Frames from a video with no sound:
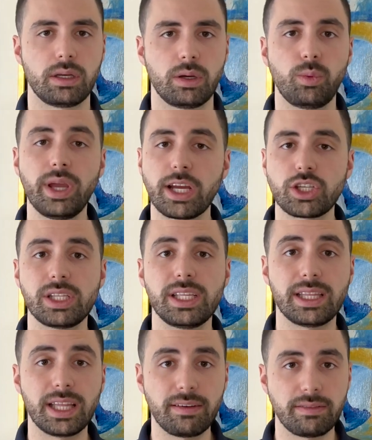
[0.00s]
We actually
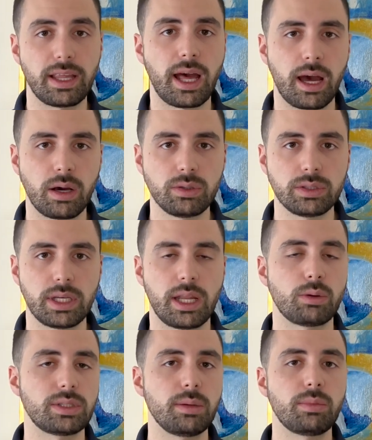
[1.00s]
left the house and I
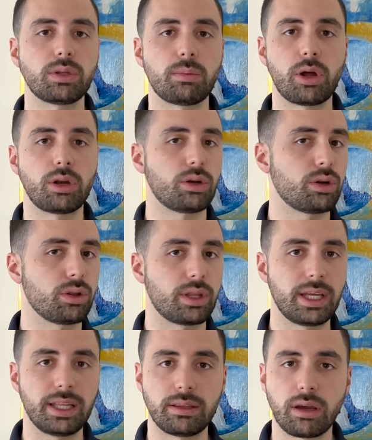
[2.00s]
was able to monitor the
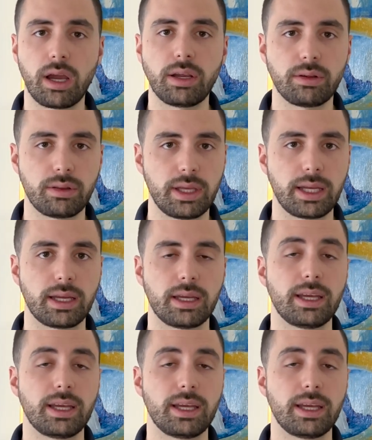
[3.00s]
entire thing.